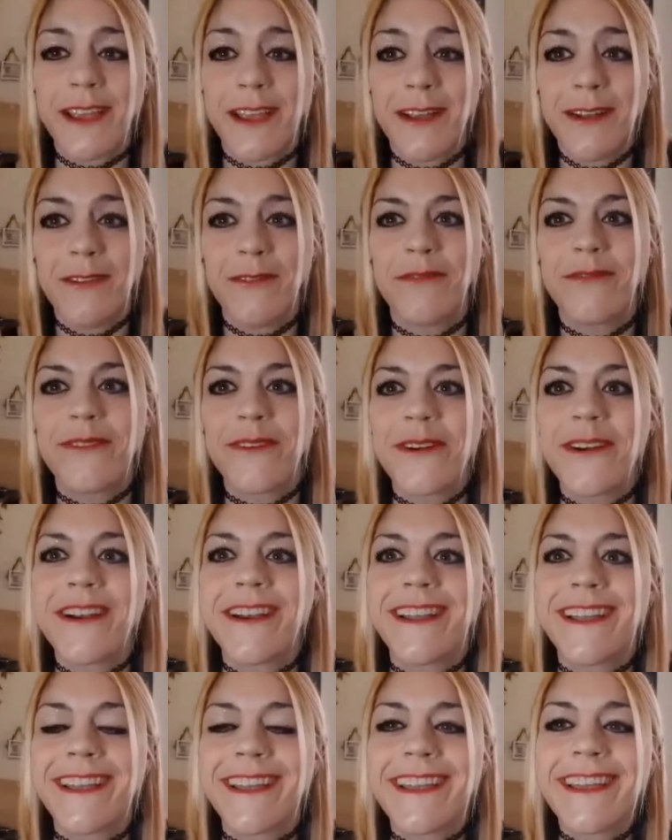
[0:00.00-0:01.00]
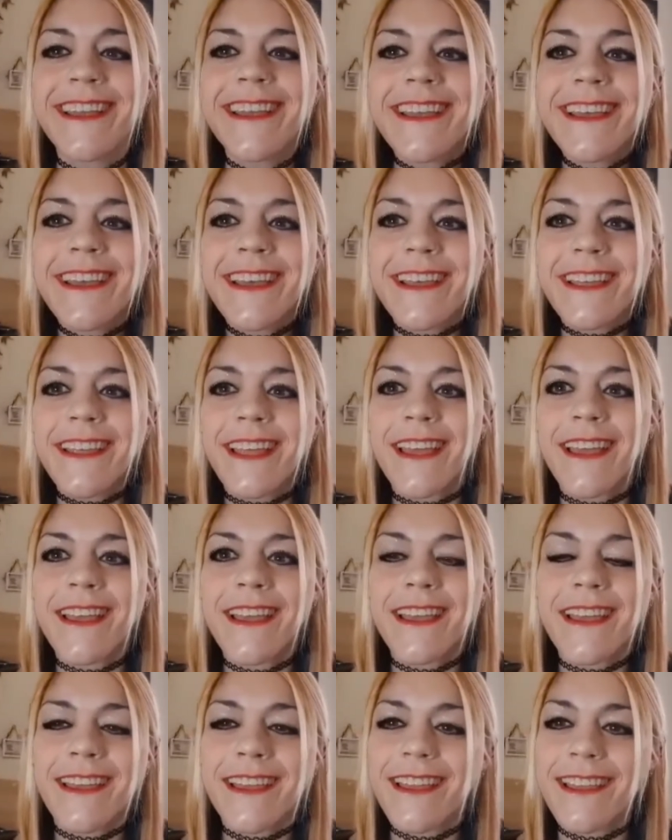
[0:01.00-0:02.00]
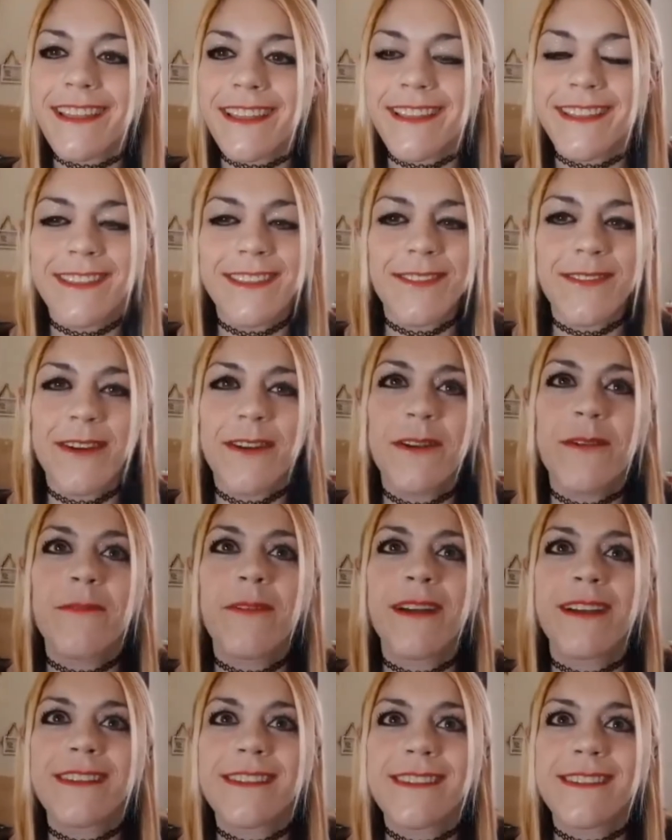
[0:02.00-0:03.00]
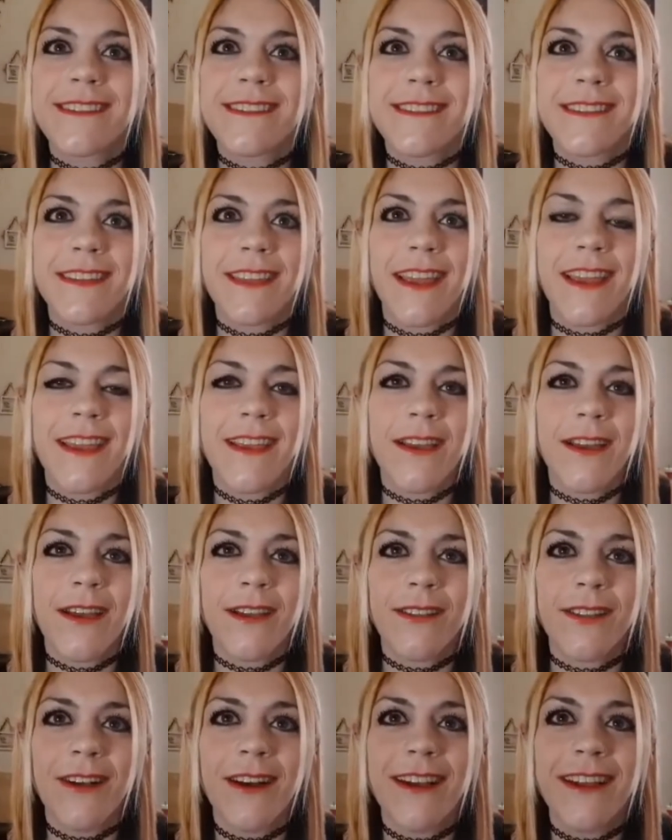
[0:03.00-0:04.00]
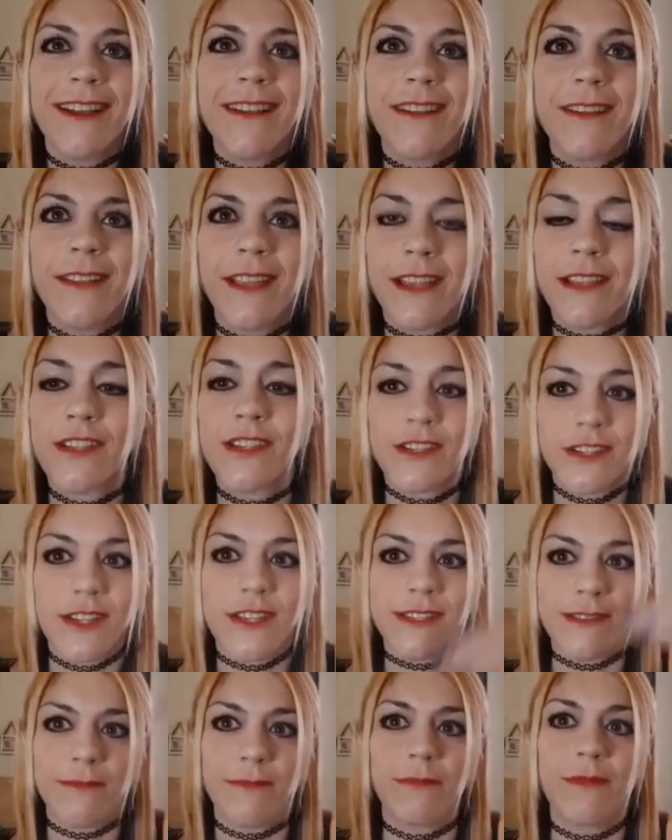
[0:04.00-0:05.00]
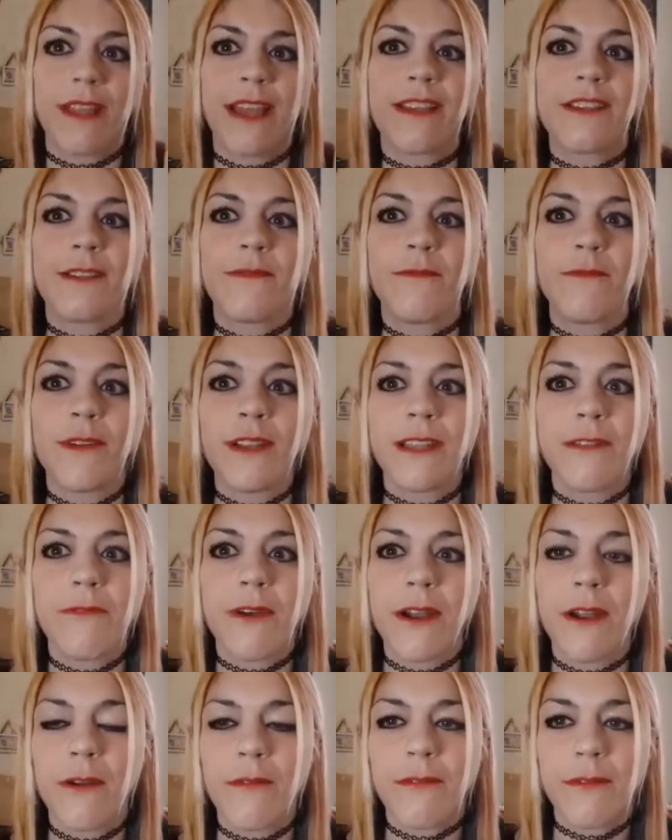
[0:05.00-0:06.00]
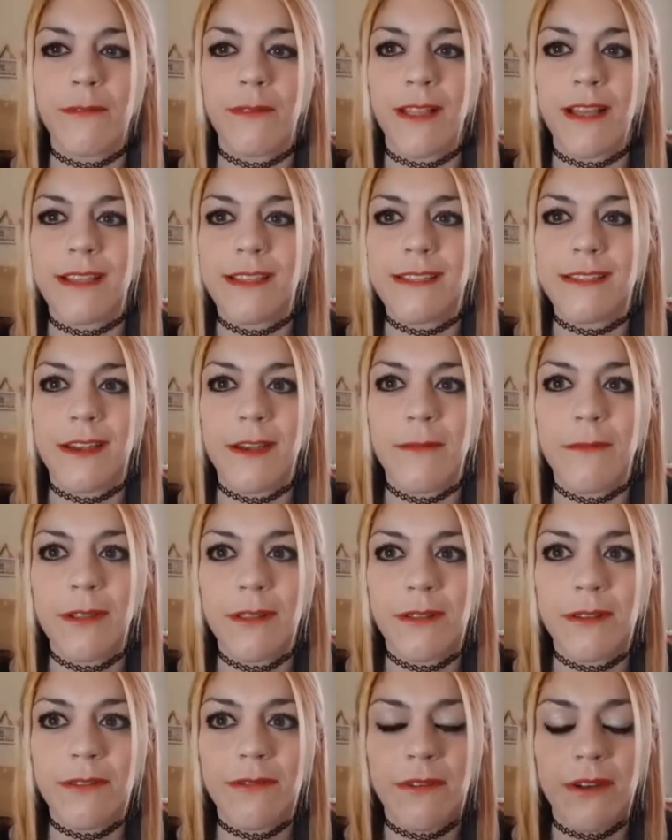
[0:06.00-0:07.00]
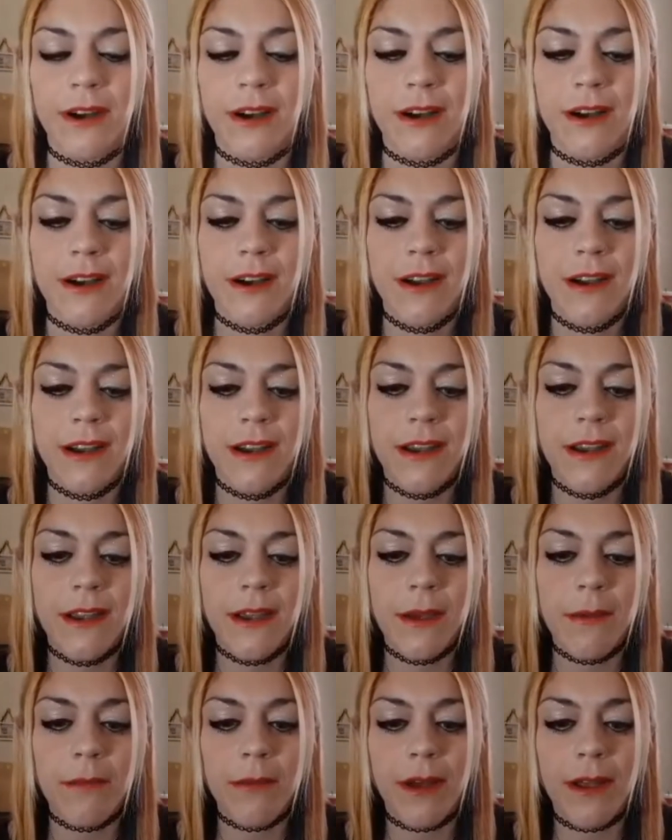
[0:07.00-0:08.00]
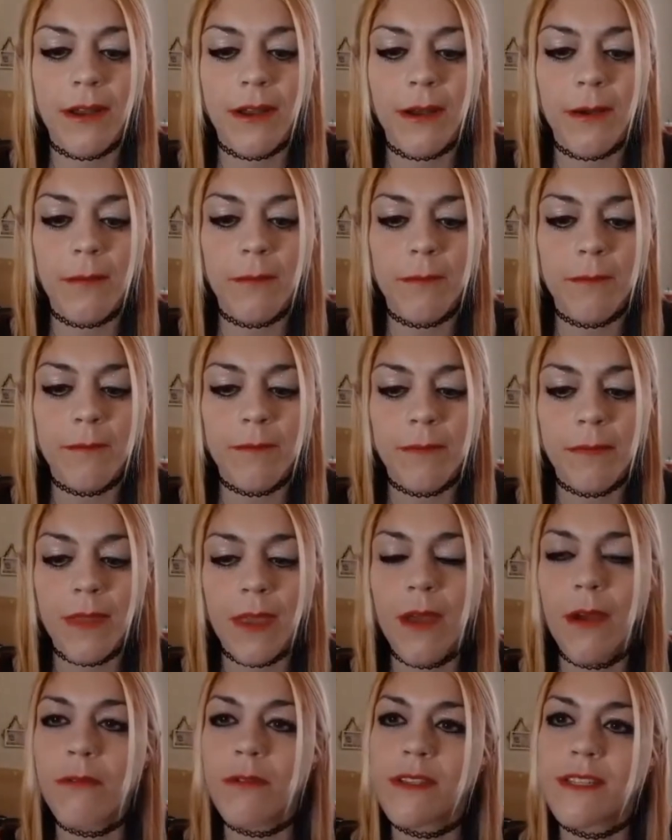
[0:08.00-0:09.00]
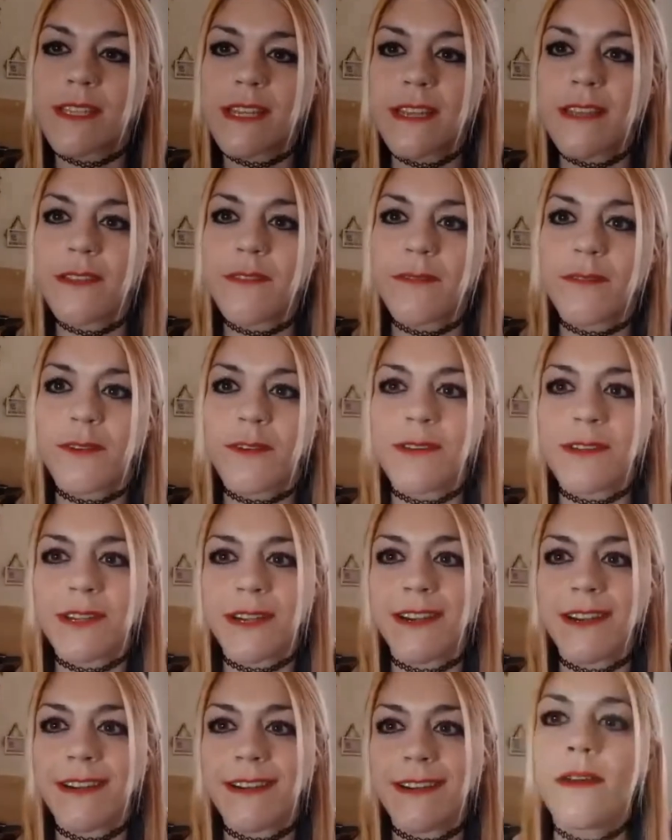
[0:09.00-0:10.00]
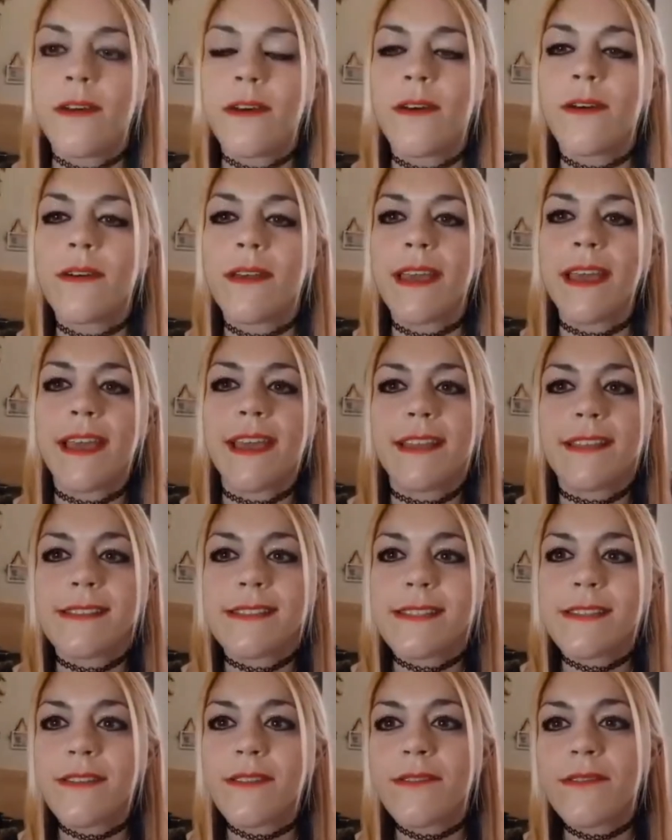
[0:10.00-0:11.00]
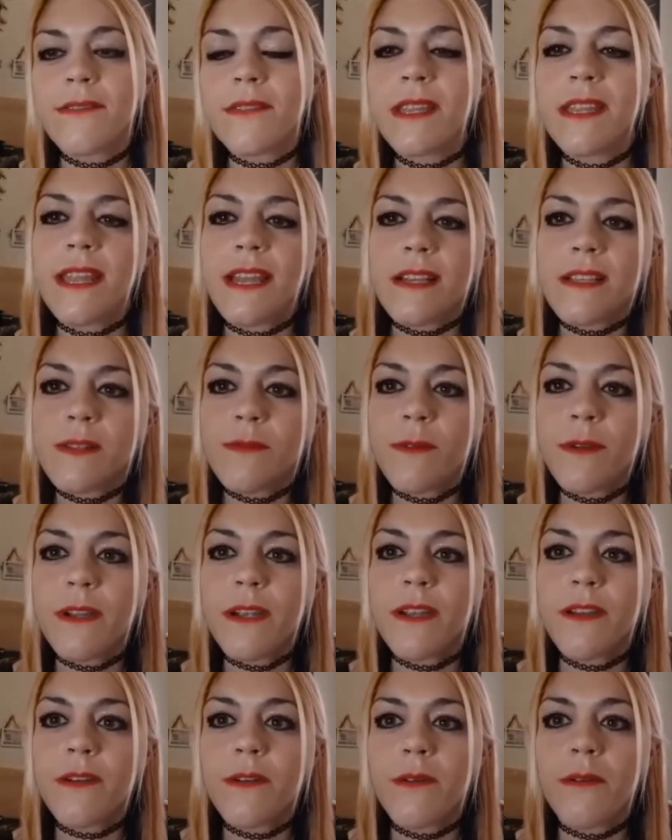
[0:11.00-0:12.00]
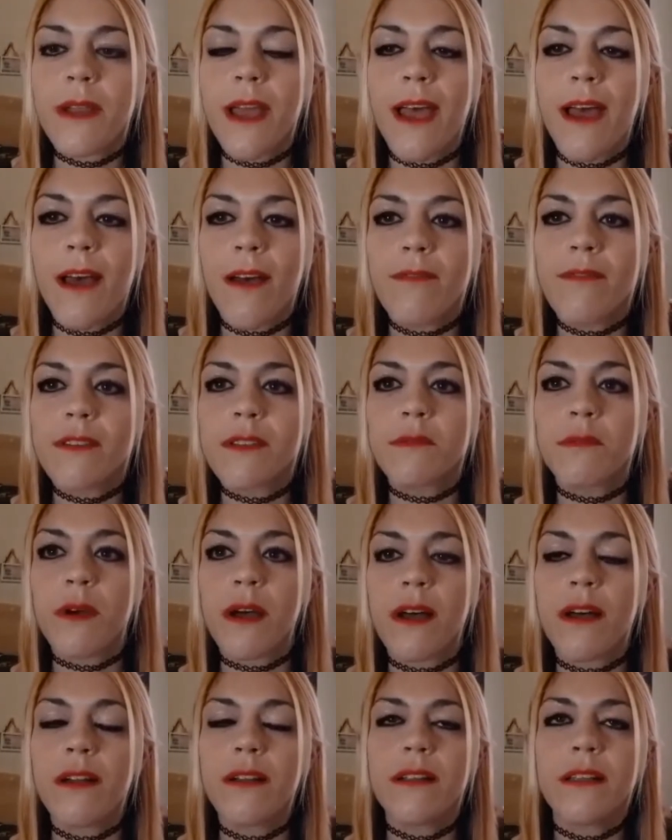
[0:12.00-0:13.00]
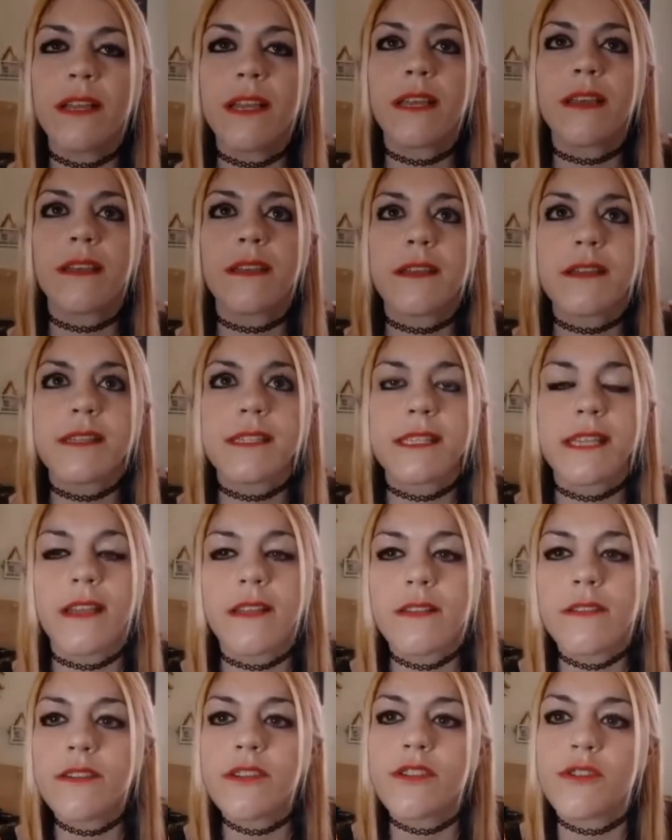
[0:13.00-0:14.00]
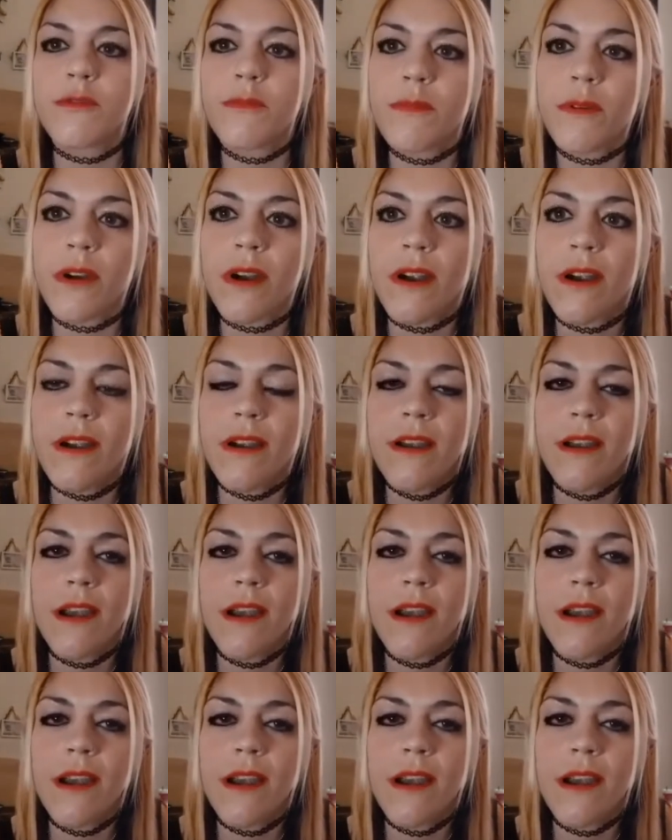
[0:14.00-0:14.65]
afford it. Like, 200 bucks is like a lot. Like she just like she really went up from last time I looked for her. But um we'll see in the future. Okay, so the next one I don't have as well is Sailor Jupiter.